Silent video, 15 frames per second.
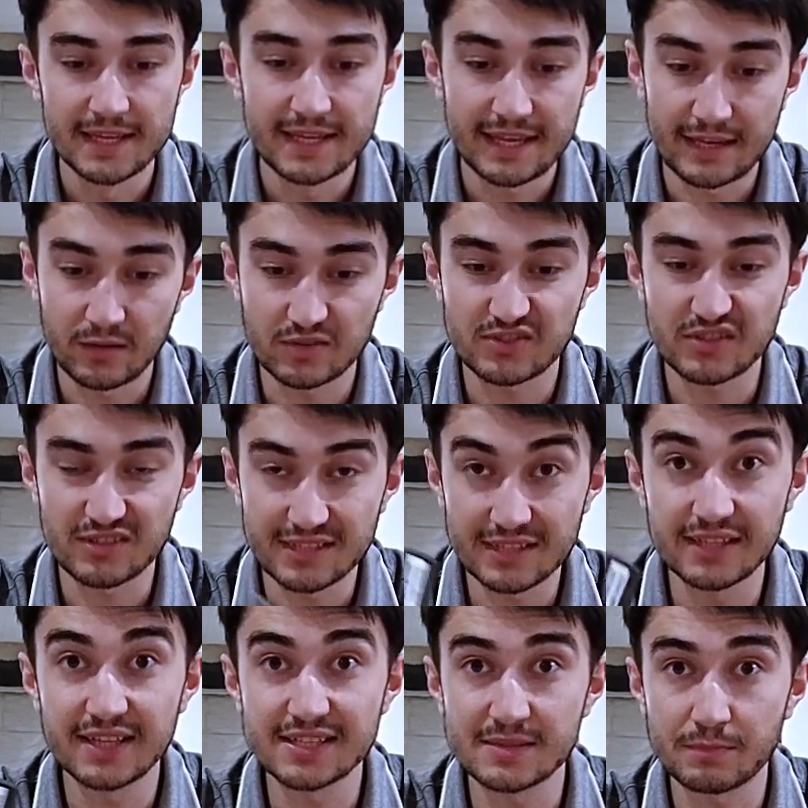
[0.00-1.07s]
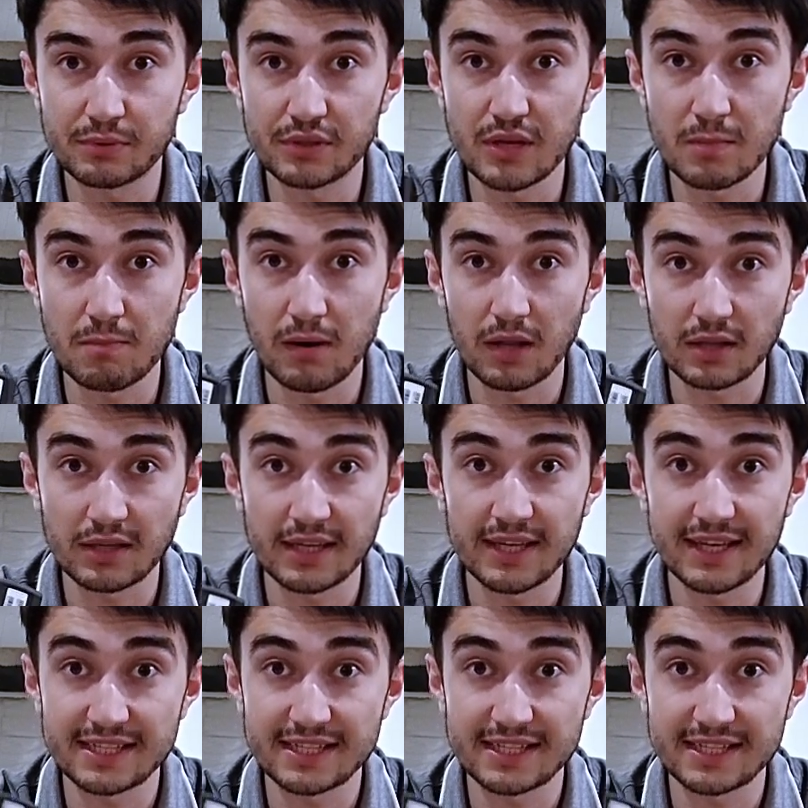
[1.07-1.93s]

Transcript: And also it is pretty bulky,